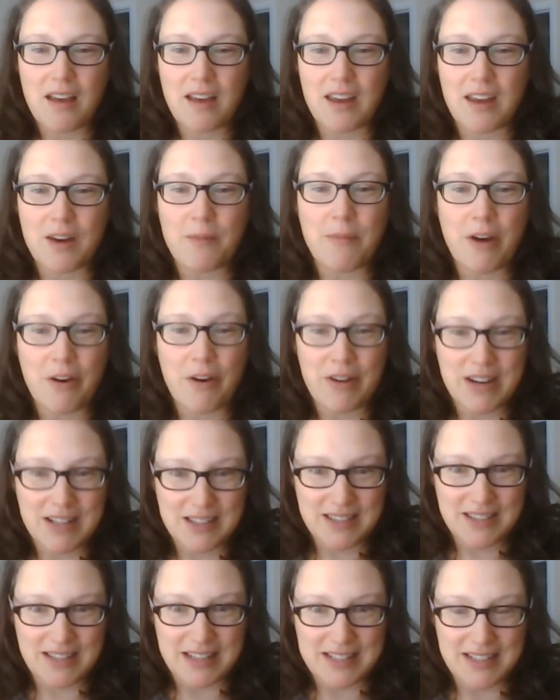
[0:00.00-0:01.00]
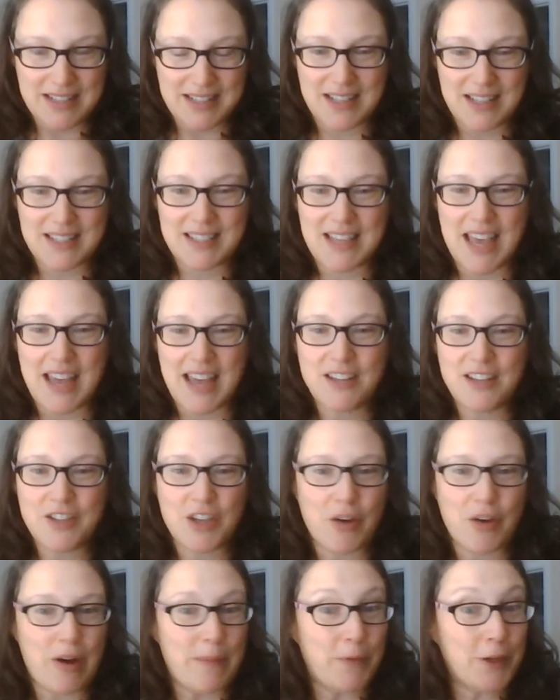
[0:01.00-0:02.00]
in American Studies, as I said.
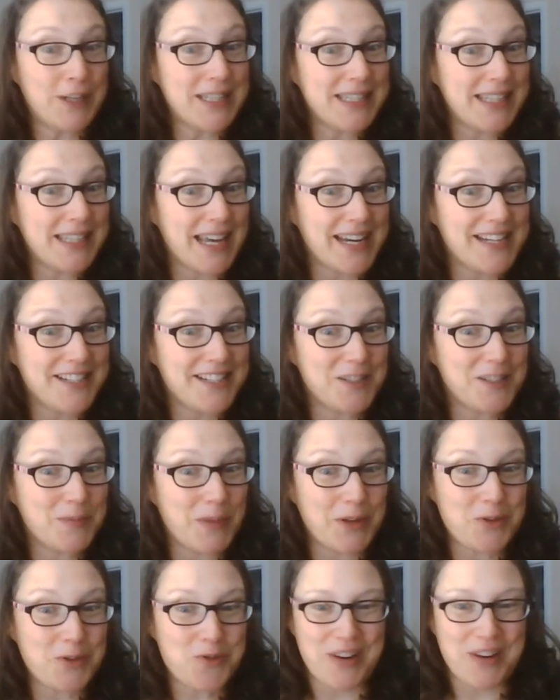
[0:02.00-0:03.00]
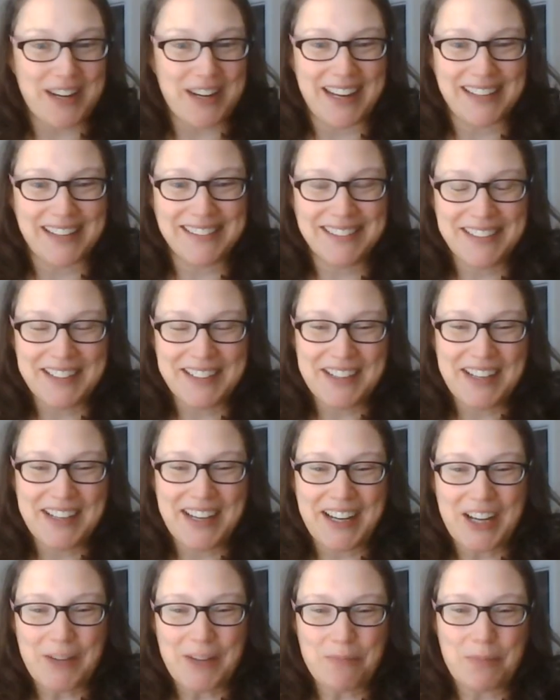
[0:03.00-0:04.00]
So I'm not a scientist by training,
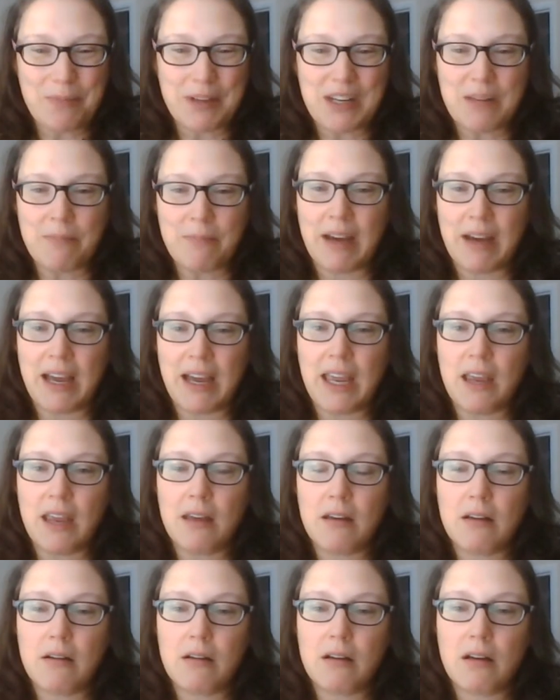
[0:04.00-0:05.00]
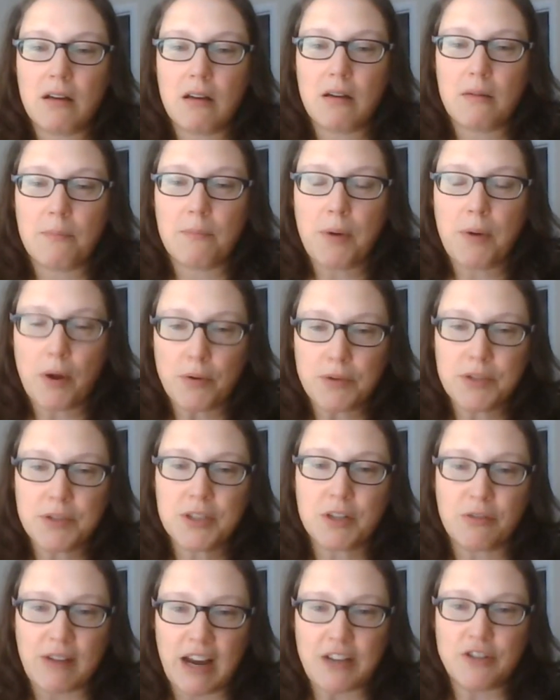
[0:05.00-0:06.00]
but in my
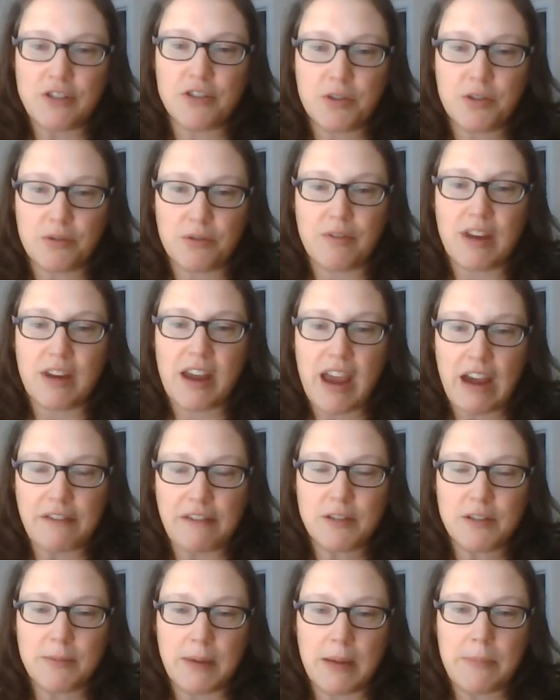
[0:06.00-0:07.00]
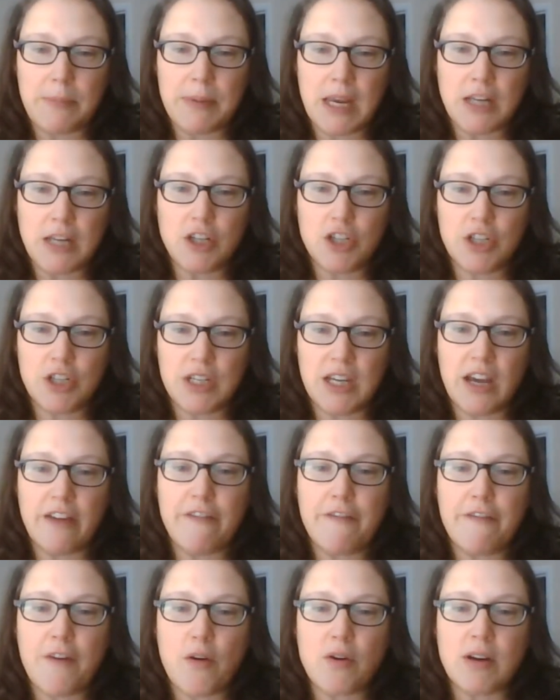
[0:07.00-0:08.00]
postgraduate career after my PhD, I
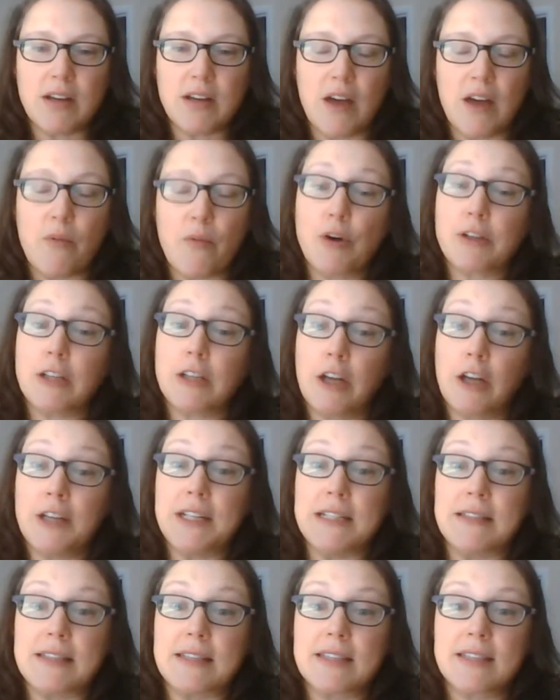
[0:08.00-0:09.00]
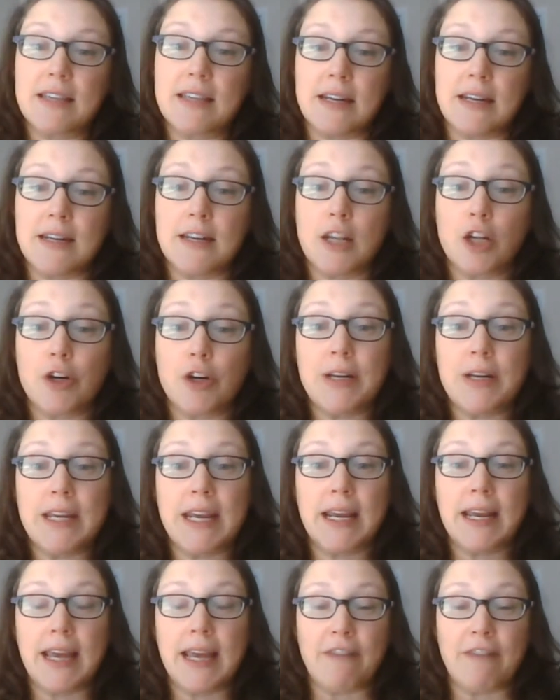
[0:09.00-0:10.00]
worked a lot in
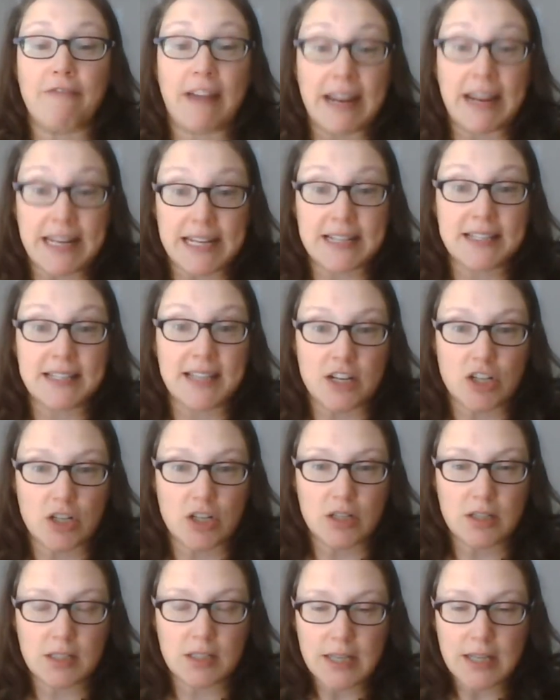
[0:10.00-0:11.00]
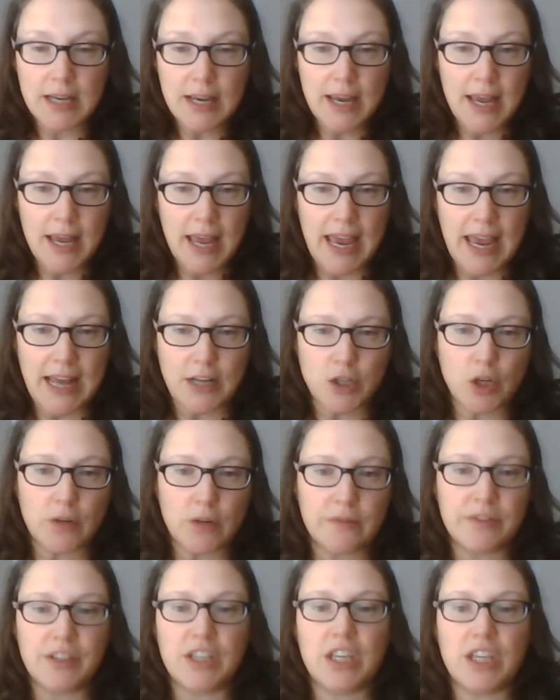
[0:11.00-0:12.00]
learning and writing centers. And
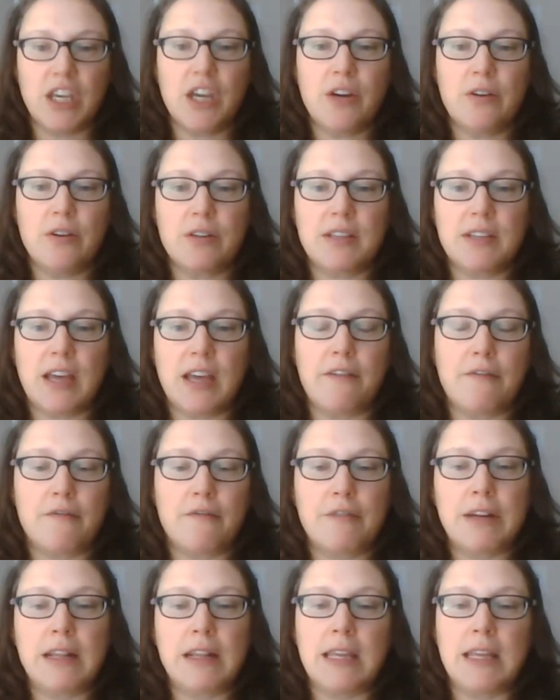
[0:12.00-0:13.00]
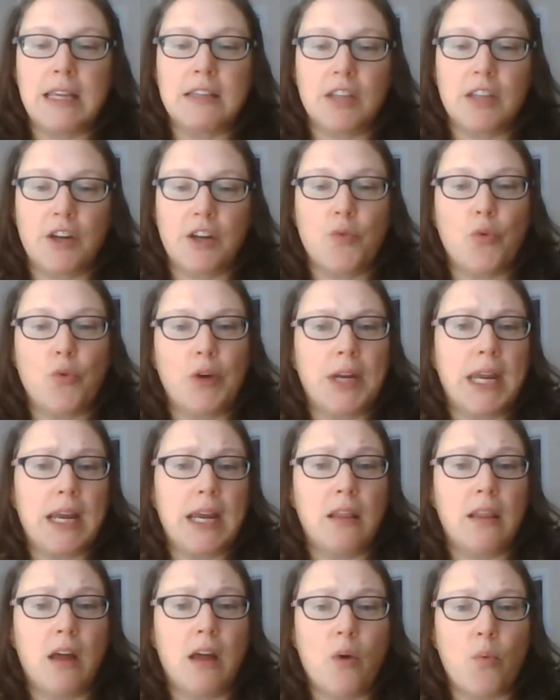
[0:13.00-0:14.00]
over the years, I've really started working
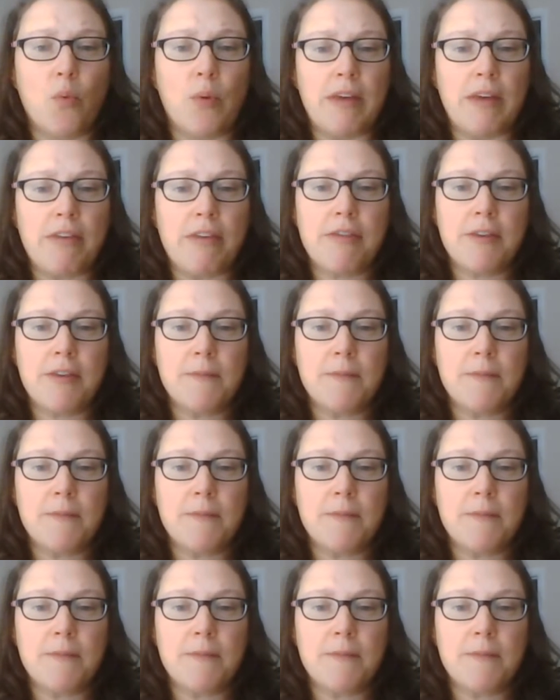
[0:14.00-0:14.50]
a lot with